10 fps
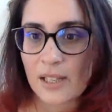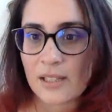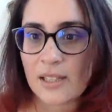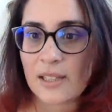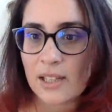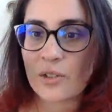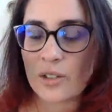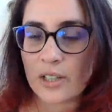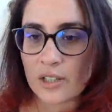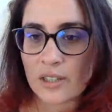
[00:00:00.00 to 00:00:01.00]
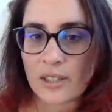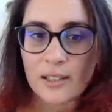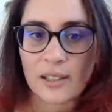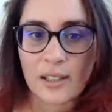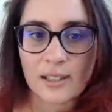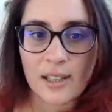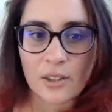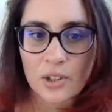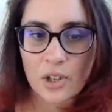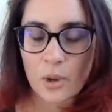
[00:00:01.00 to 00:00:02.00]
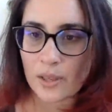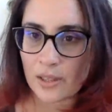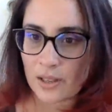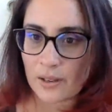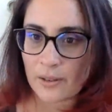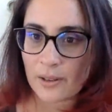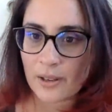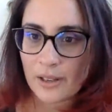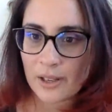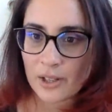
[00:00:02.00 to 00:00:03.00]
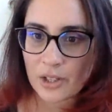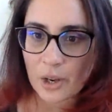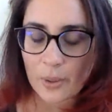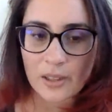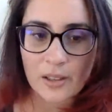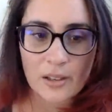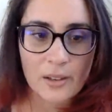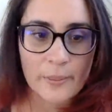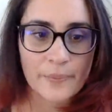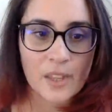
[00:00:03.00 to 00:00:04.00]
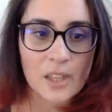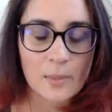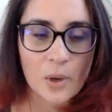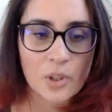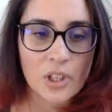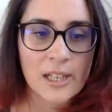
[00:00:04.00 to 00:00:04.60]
knees. It's literally just duck, duck, duck, showing the showing sure. the, emotion.